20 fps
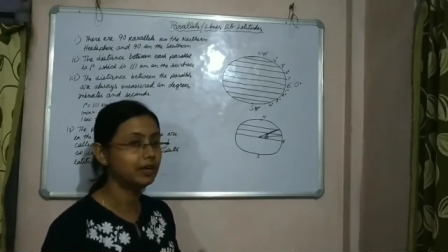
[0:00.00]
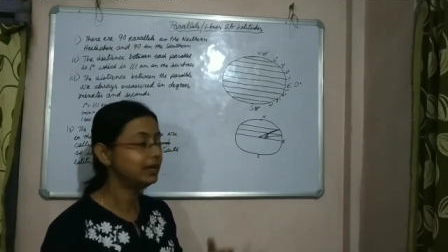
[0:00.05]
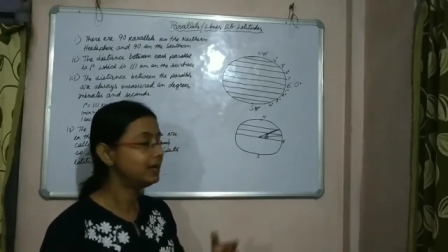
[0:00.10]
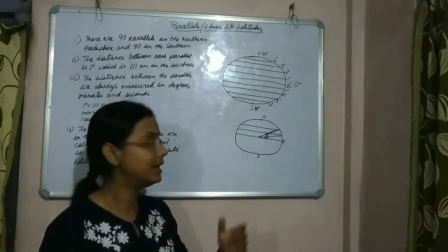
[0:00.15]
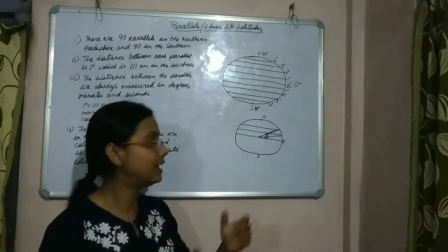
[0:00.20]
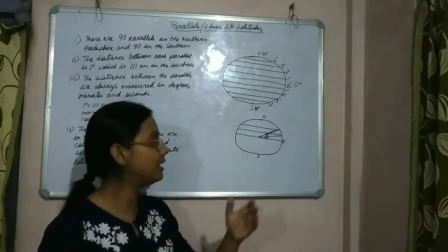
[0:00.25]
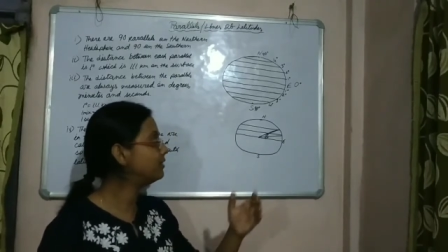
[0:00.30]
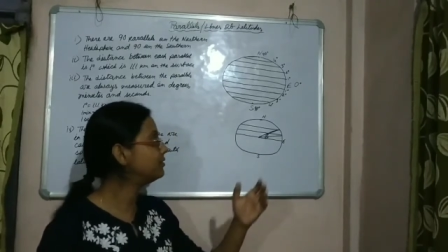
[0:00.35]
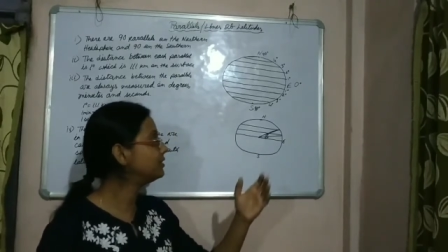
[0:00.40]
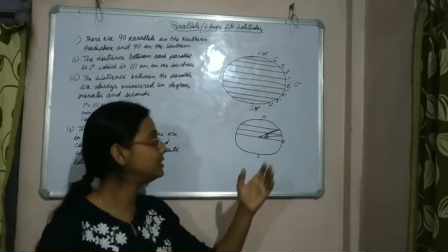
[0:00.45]

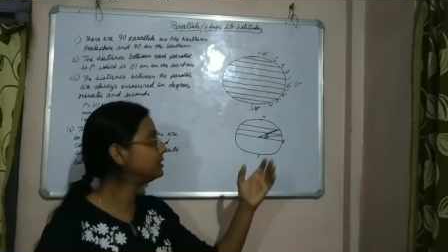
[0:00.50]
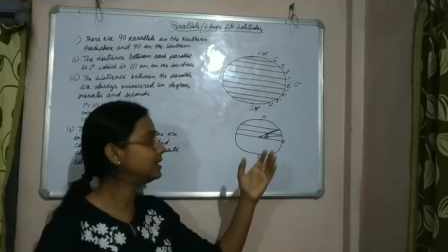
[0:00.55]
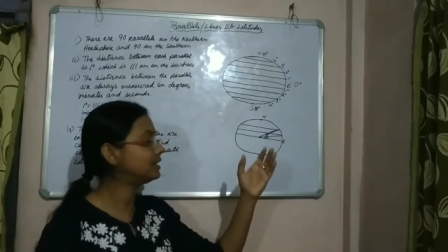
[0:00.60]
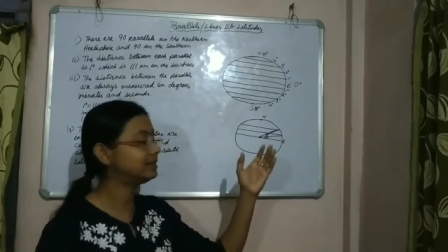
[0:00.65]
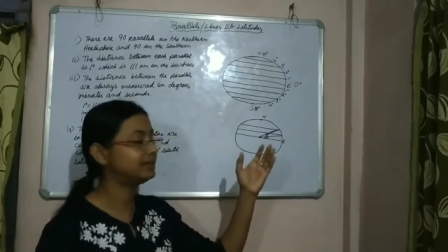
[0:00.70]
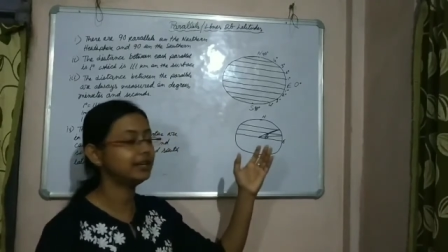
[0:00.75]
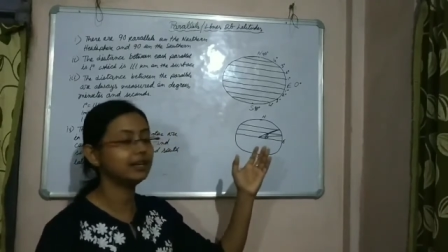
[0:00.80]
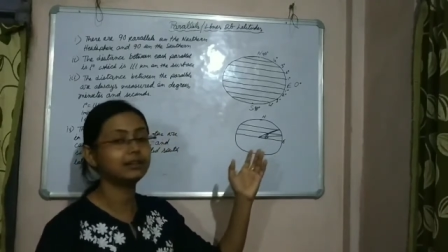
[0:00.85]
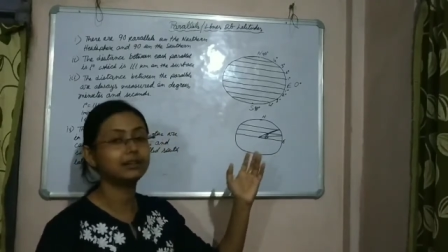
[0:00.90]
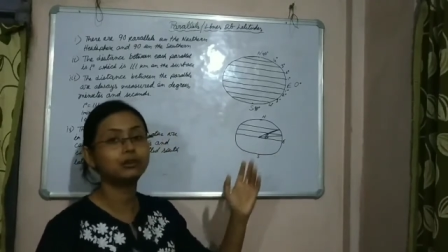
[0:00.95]
having that
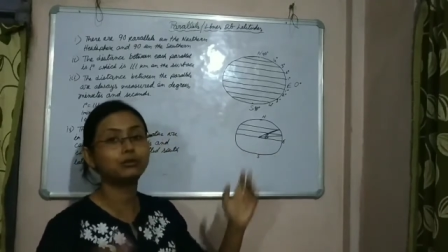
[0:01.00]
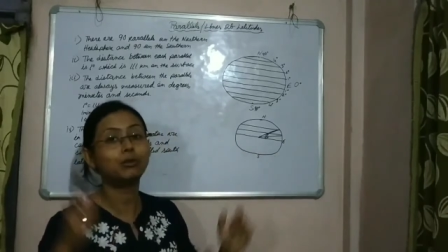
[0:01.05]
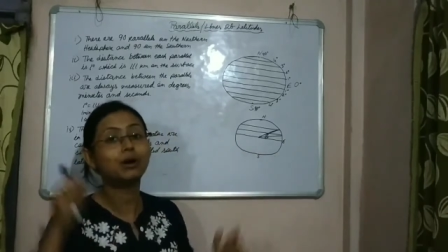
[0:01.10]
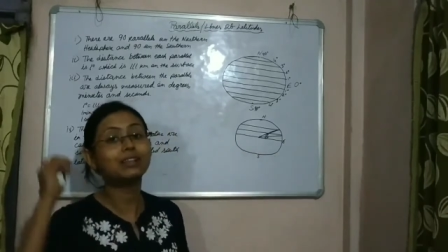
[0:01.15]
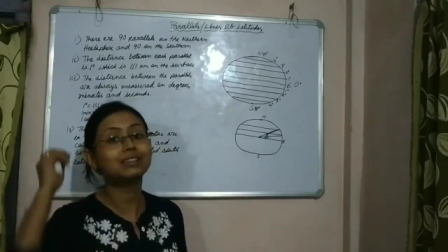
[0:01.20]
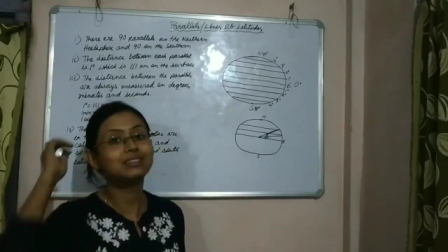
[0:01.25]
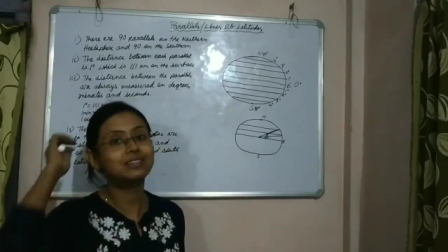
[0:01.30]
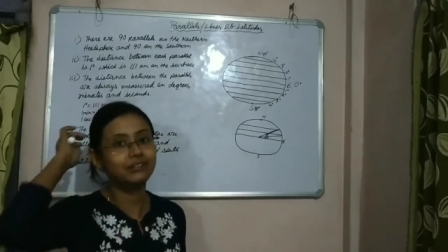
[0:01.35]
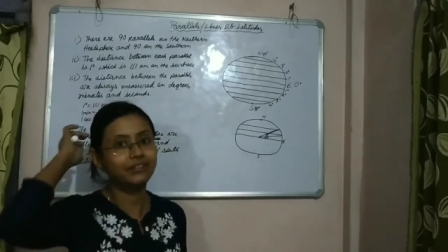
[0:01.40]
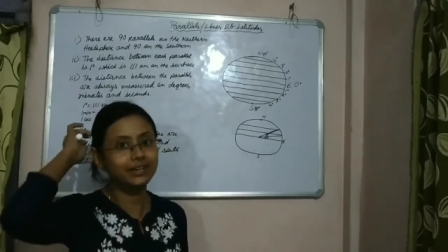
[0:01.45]
there are
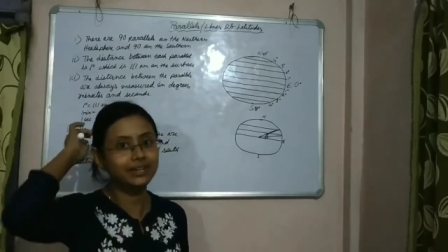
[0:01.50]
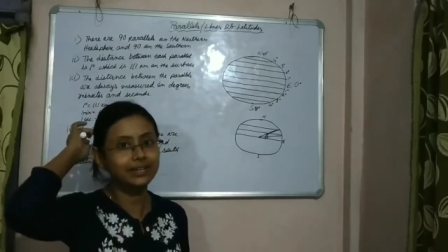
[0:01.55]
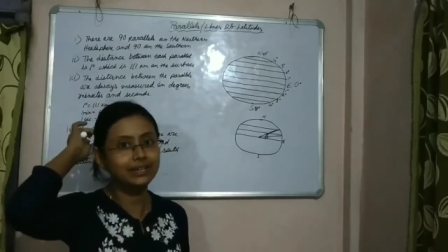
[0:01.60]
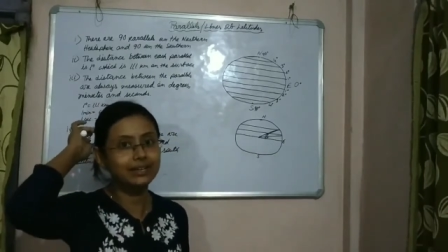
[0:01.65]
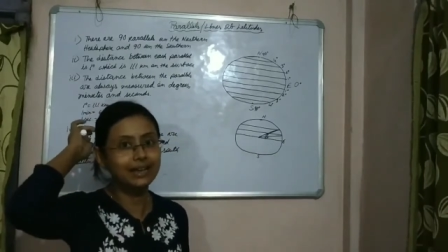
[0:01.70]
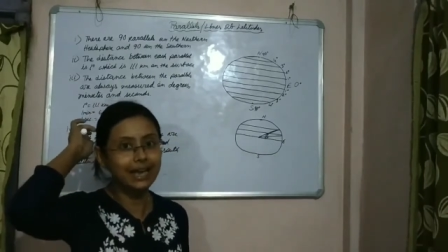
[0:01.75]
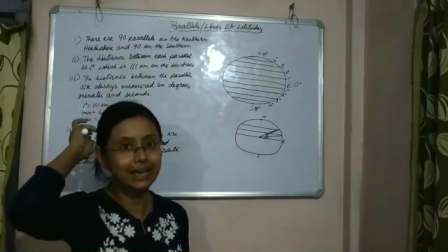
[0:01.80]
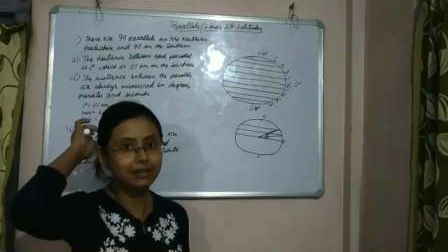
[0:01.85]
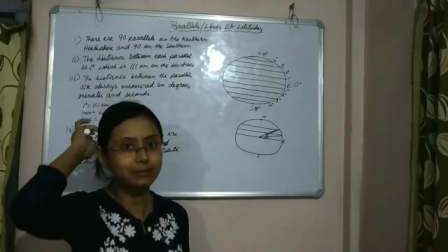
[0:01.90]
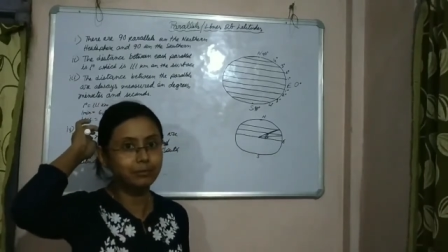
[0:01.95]

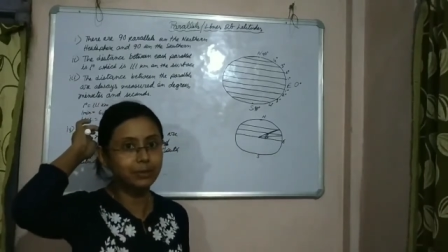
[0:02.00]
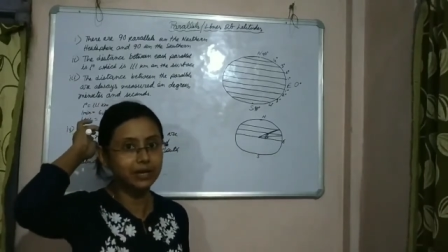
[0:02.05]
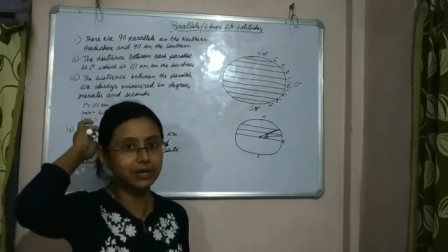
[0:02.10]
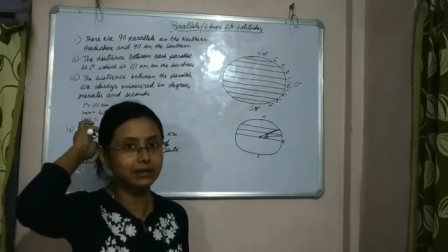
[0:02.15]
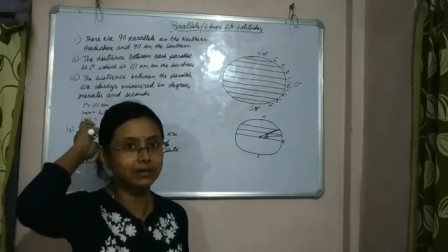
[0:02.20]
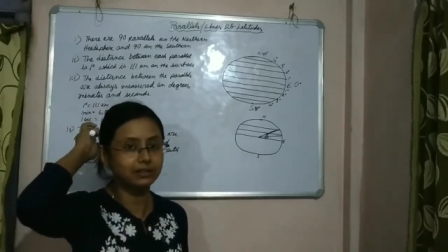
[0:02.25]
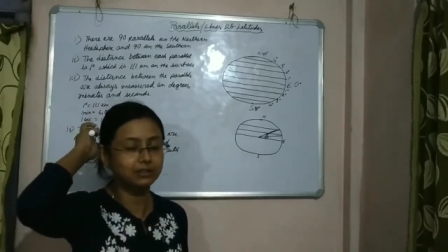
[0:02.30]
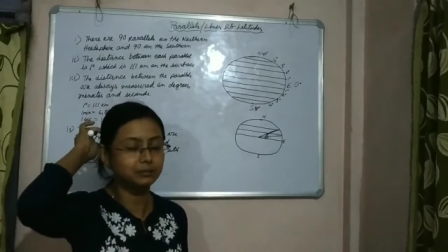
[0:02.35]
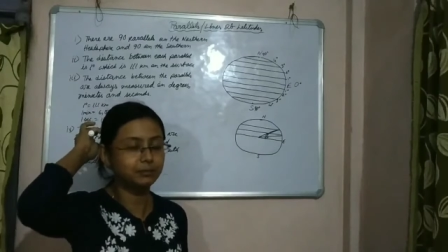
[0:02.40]
179 parallels,